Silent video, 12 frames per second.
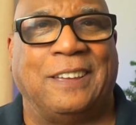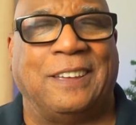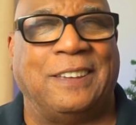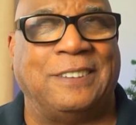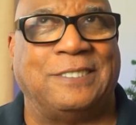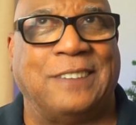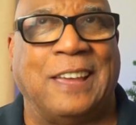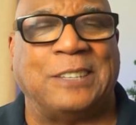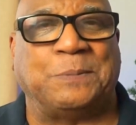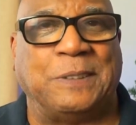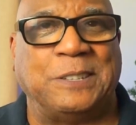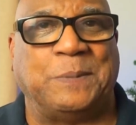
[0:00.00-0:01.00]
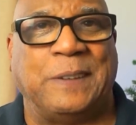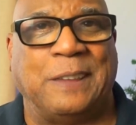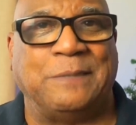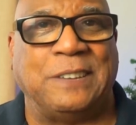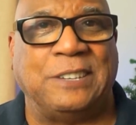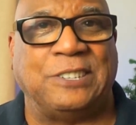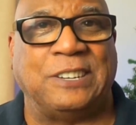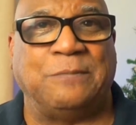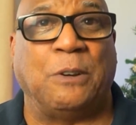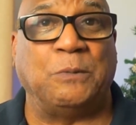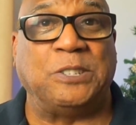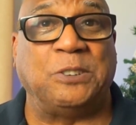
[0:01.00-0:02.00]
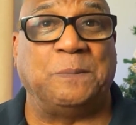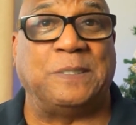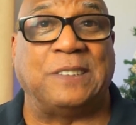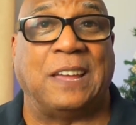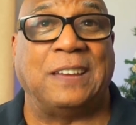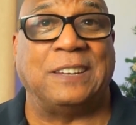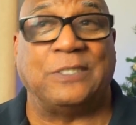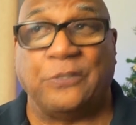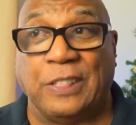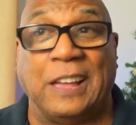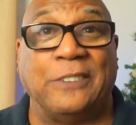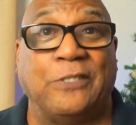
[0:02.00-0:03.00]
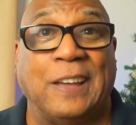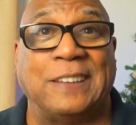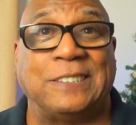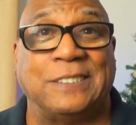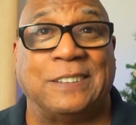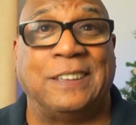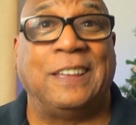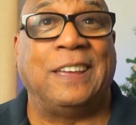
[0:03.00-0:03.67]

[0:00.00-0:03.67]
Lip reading: is Xplane's PMDG. What we should be saying is Flight Factor